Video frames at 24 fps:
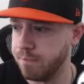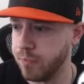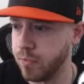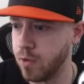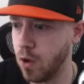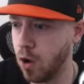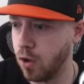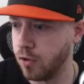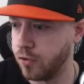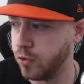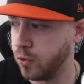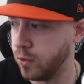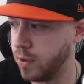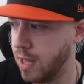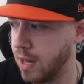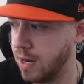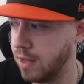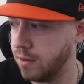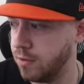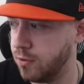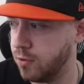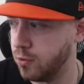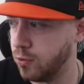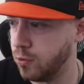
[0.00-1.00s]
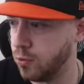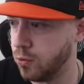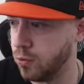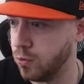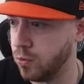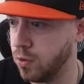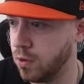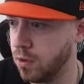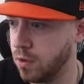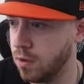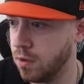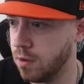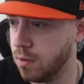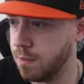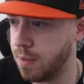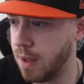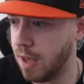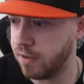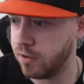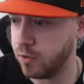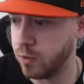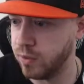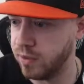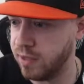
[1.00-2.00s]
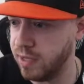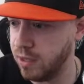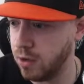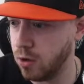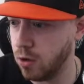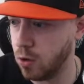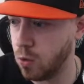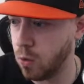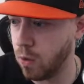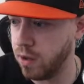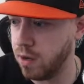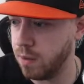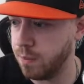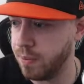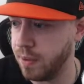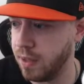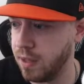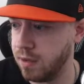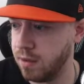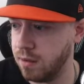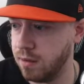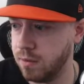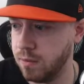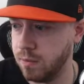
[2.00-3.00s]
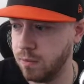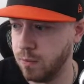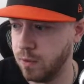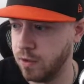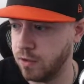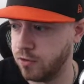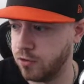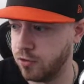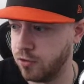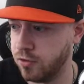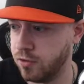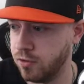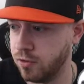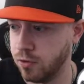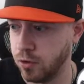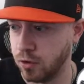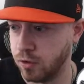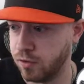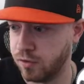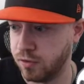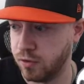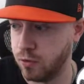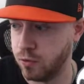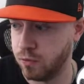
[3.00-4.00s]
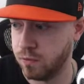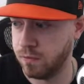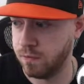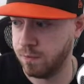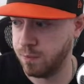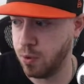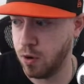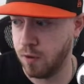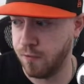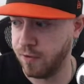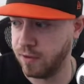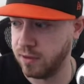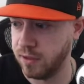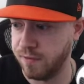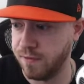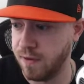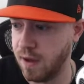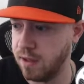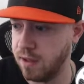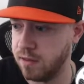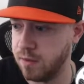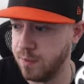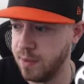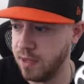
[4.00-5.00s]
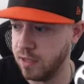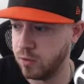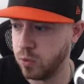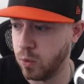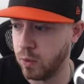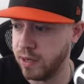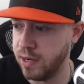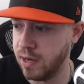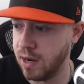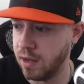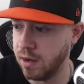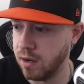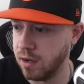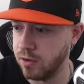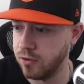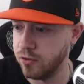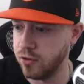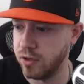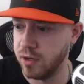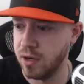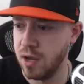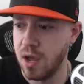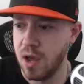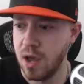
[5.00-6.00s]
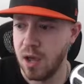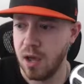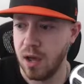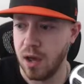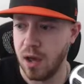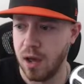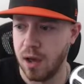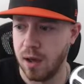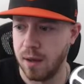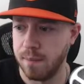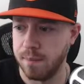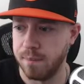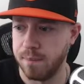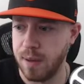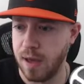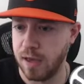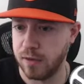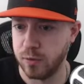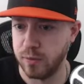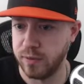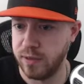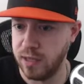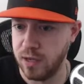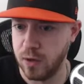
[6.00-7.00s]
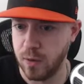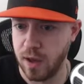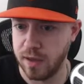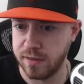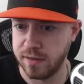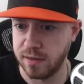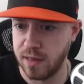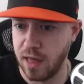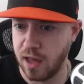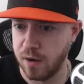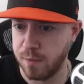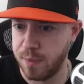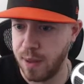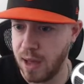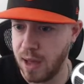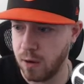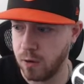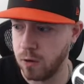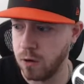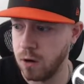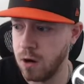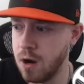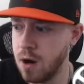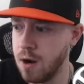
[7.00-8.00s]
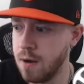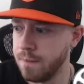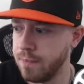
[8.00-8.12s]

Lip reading: Also getting to Pasquantino quite a bit, which looks perfectly fine to me at 2,900. Pasquantino has a lot of power.